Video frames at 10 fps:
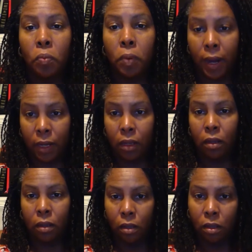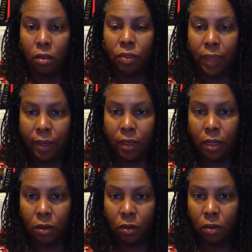writing that
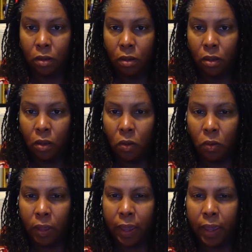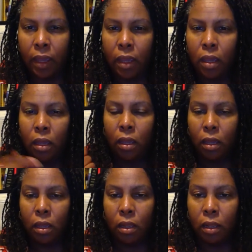year. Okay.
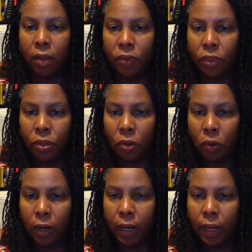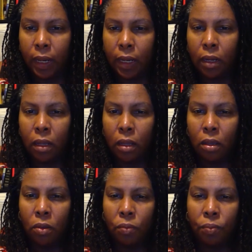11th grade,
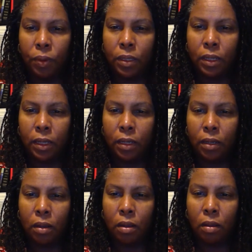we did